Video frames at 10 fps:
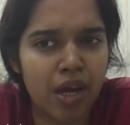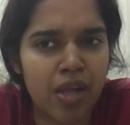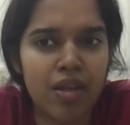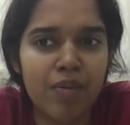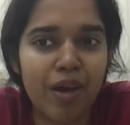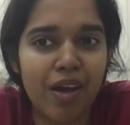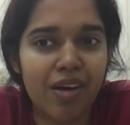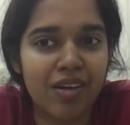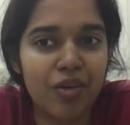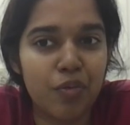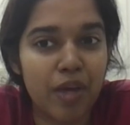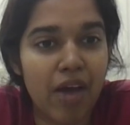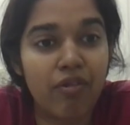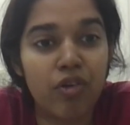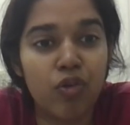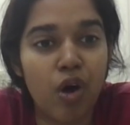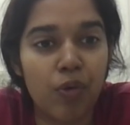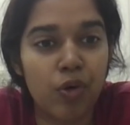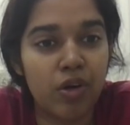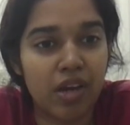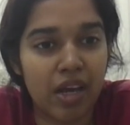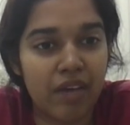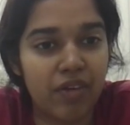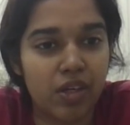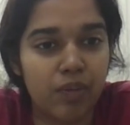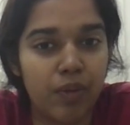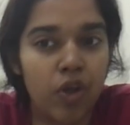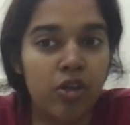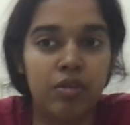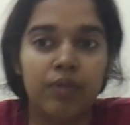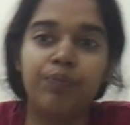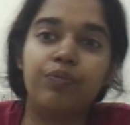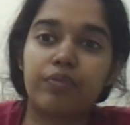rather than by hearting, you may have to know how to derive it because